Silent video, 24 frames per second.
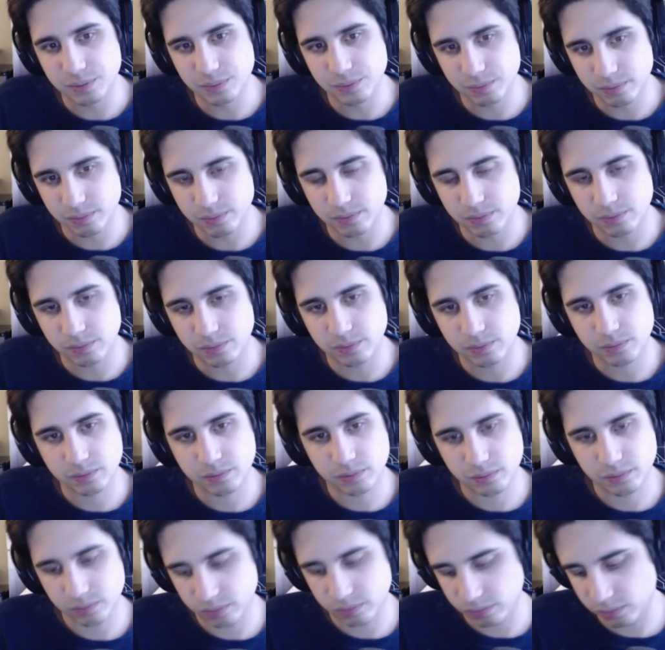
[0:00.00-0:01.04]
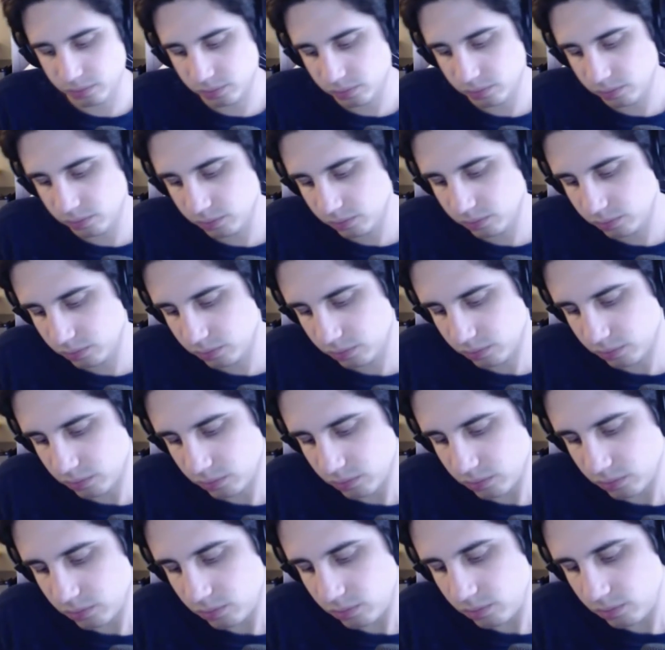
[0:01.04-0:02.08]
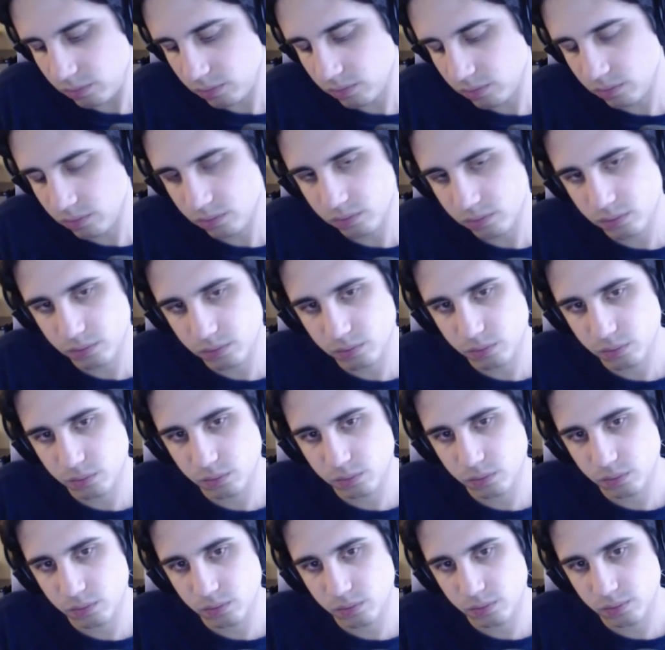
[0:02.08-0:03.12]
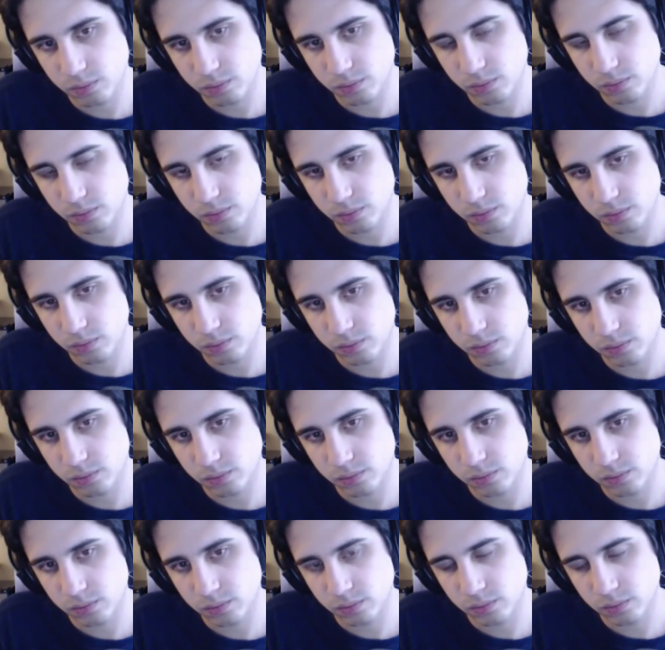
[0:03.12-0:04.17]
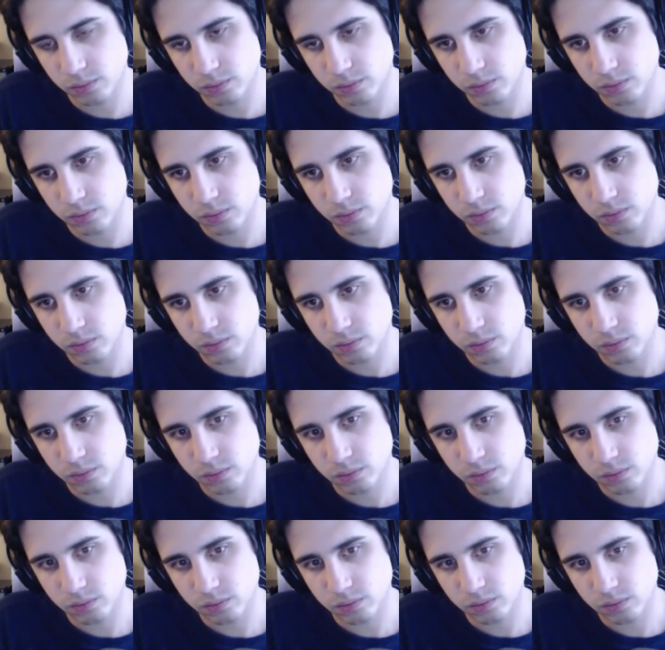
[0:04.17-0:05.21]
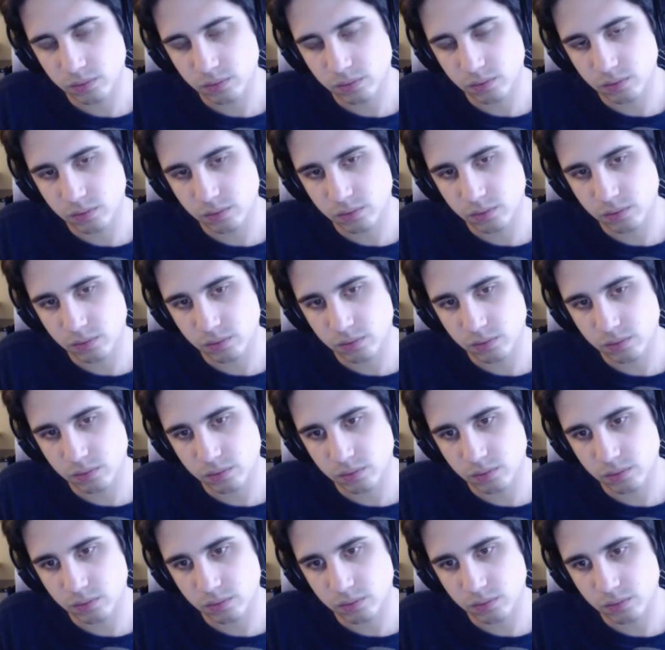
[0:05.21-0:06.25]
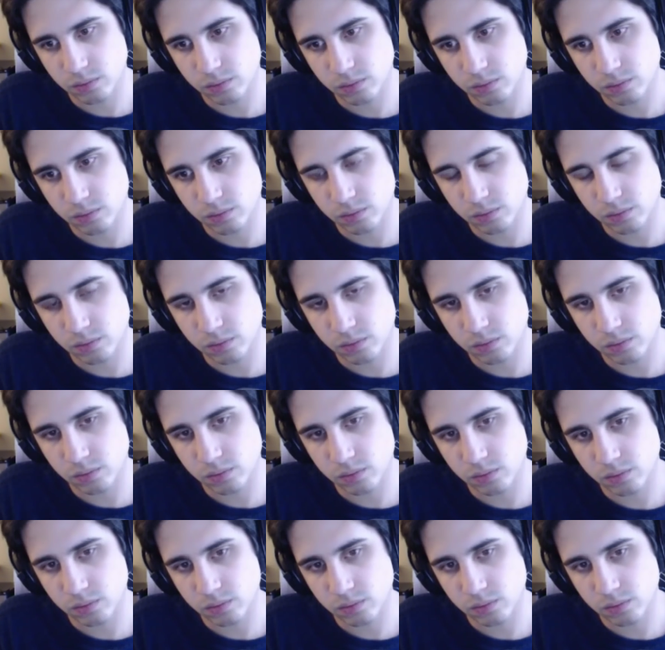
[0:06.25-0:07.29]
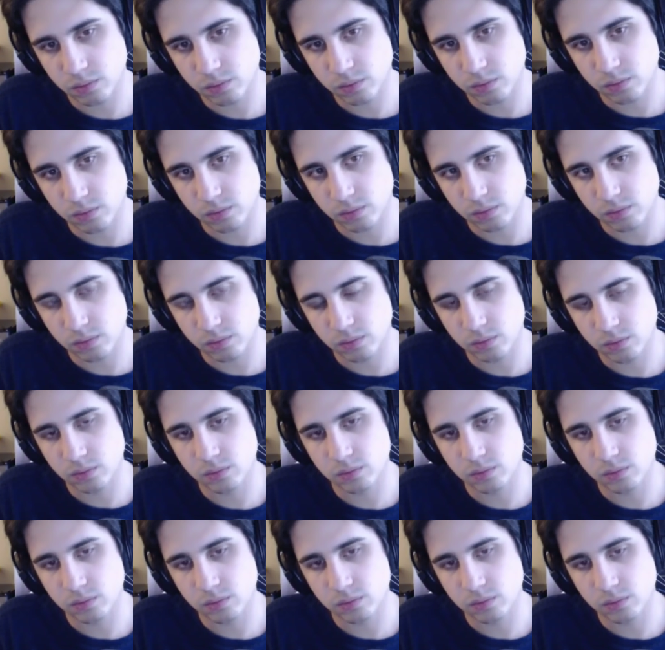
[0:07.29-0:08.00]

No words are spoken by the person on screen.